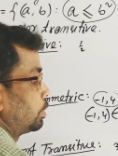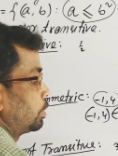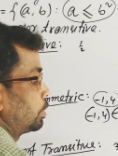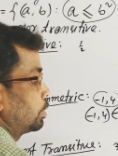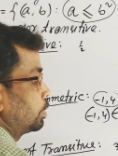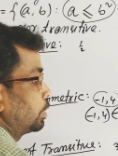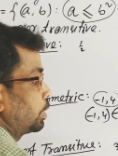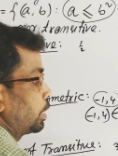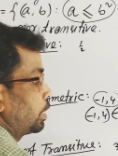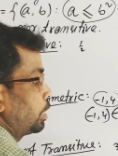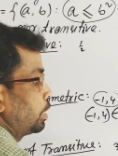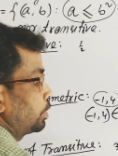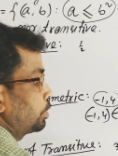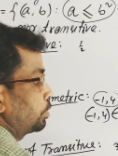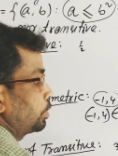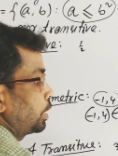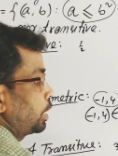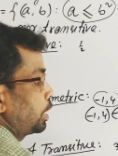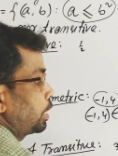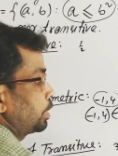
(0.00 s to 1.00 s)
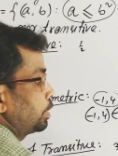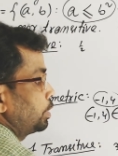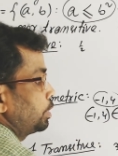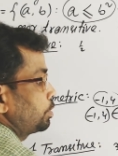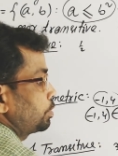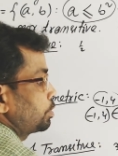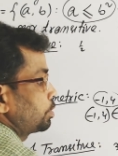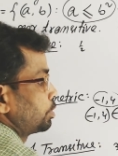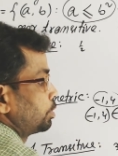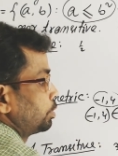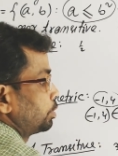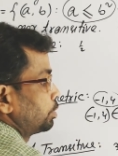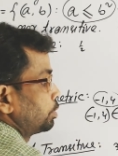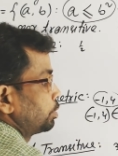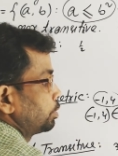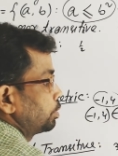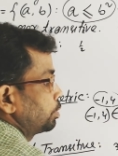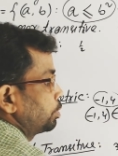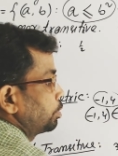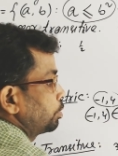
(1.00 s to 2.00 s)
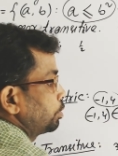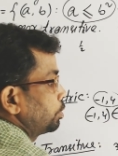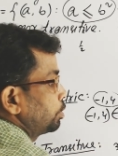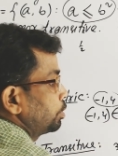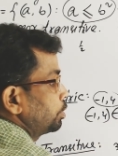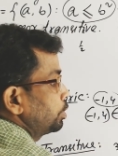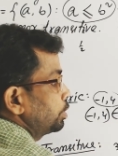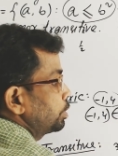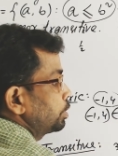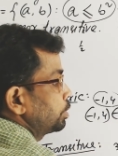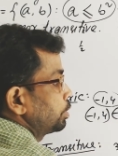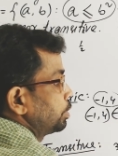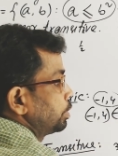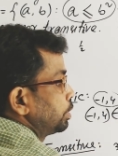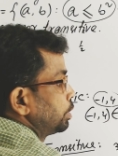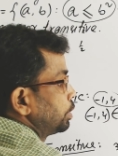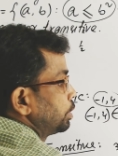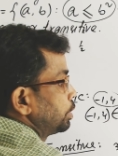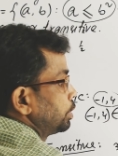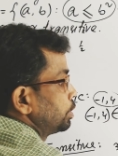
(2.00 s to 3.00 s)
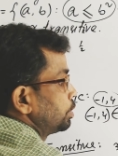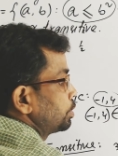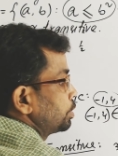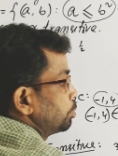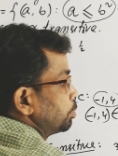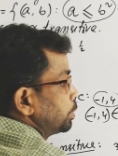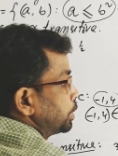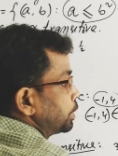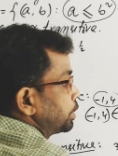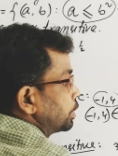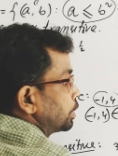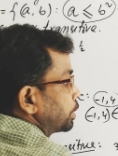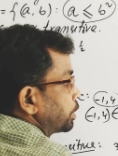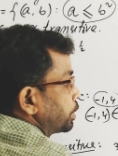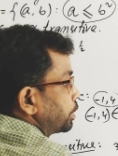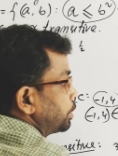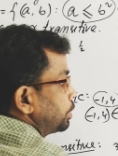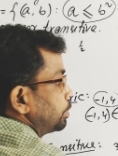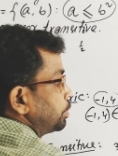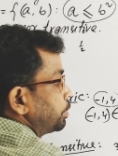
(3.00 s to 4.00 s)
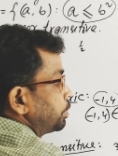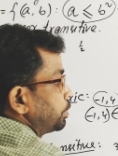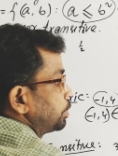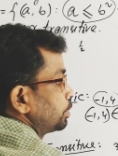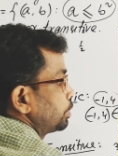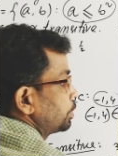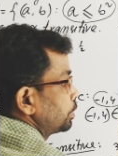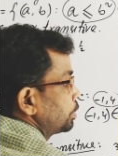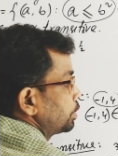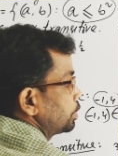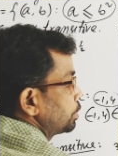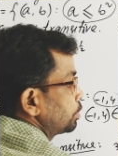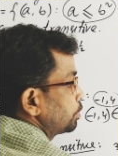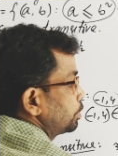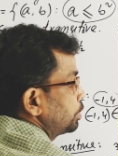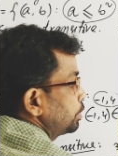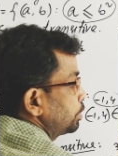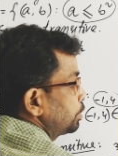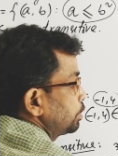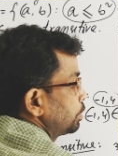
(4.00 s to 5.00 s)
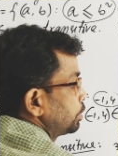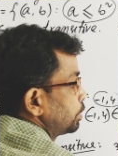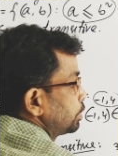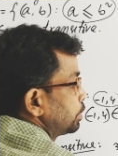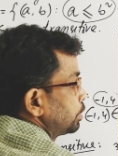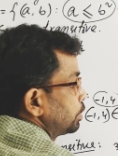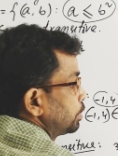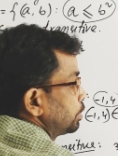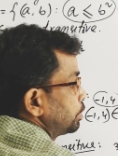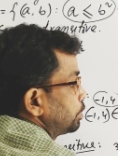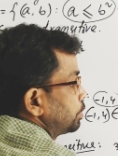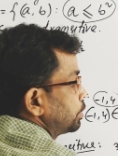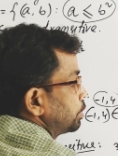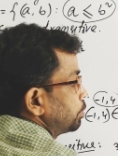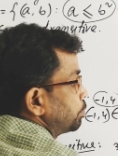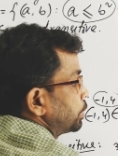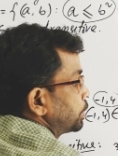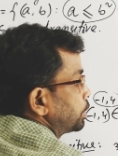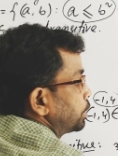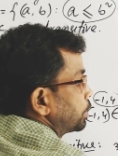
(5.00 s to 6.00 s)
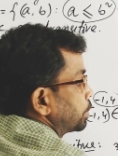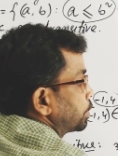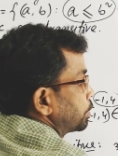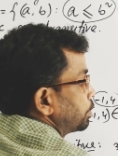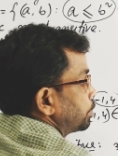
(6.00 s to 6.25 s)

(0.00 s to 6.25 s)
the relation R is not symmetric. It is not symmetric.